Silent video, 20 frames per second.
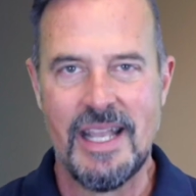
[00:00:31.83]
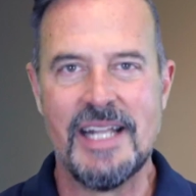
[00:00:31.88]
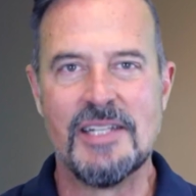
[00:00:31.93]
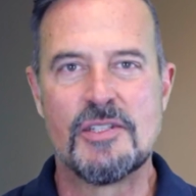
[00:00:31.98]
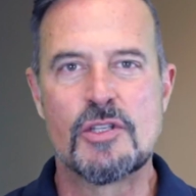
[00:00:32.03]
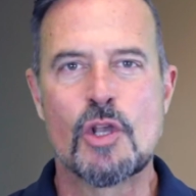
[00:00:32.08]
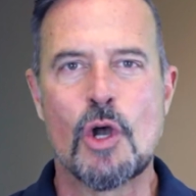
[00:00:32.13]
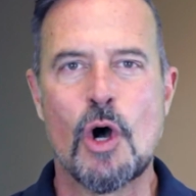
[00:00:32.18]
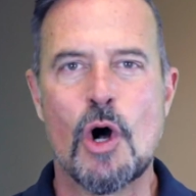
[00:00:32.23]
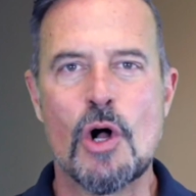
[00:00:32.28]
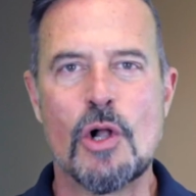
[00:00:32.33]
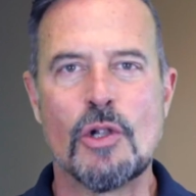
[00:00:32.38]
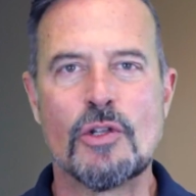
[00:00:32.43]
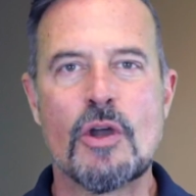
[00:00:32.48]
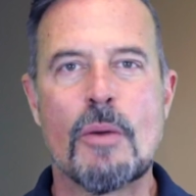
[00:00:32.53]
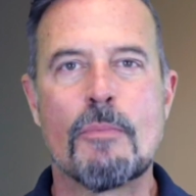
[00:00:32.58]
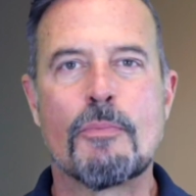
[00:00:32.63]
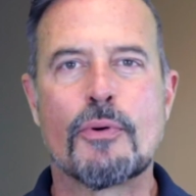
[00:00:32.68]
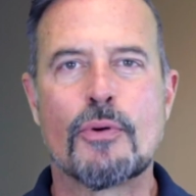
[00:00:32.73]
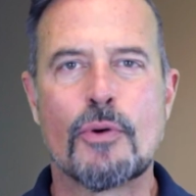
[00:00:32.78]
It's called
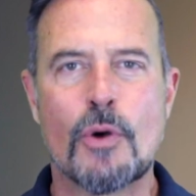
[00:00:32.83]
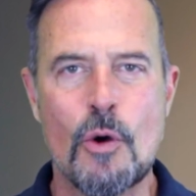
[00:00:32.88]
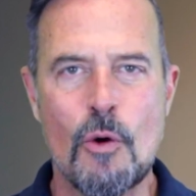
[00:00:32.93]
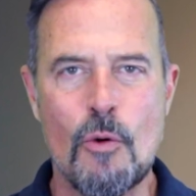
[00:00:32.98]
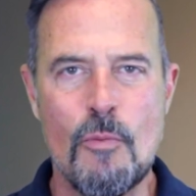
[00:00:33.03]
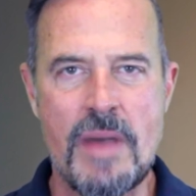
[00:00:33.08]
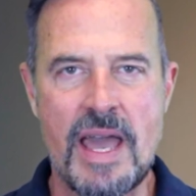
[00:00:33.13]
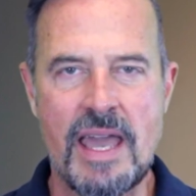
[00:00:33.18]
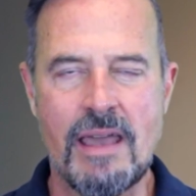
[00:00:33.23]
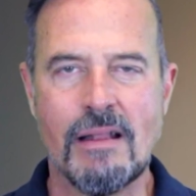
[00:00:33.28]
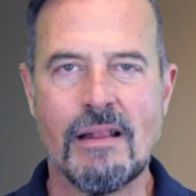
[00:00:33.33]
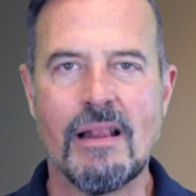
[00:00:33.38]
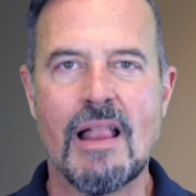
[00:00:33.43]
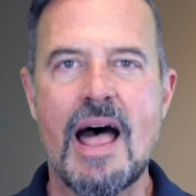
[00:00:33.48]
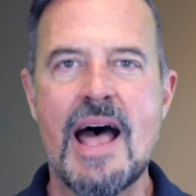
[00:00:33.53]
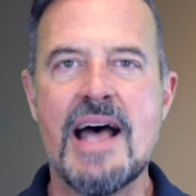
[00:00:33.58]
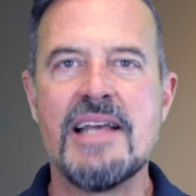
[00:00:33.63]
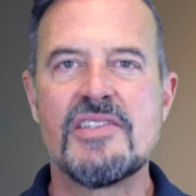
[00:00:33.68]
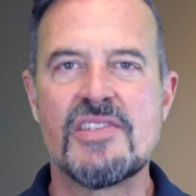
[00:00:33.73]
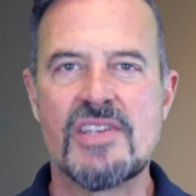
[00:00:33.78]
ProMail
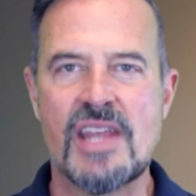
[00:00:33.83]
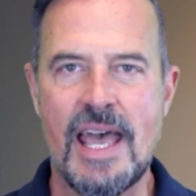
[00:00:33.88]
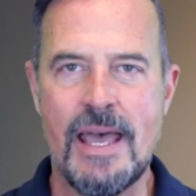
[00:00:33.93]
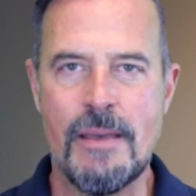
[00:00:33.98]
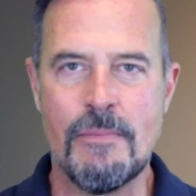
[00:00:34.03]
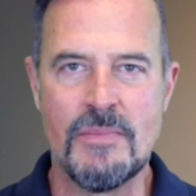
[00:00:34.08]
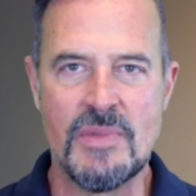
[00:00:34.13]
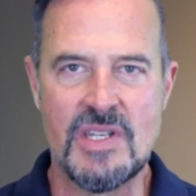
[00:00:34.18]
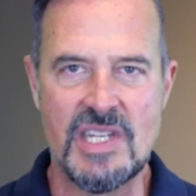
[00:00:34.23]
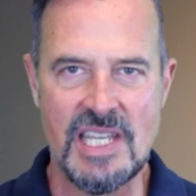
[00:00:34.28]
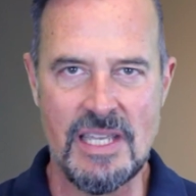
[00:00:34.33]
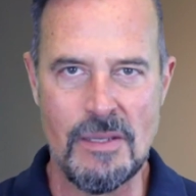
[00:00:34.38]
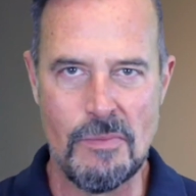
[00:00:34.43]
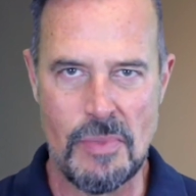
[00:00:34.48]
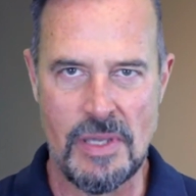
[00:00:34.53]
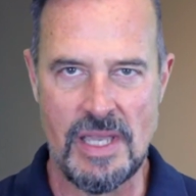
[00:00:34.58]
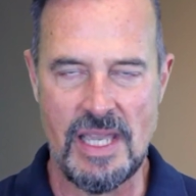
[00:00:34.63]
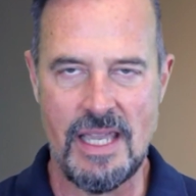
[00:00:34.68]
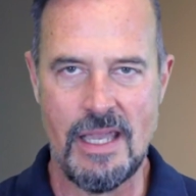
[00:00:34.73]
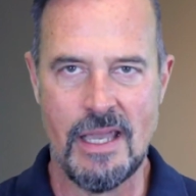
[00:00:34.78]

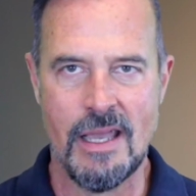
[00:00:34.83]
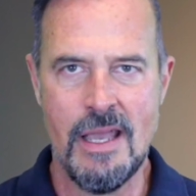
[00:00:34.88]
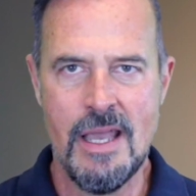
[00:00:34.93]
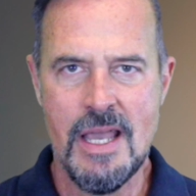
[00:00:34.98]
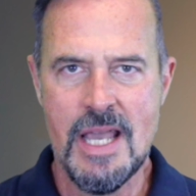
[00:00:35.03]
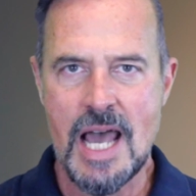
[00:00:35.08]
SMTP,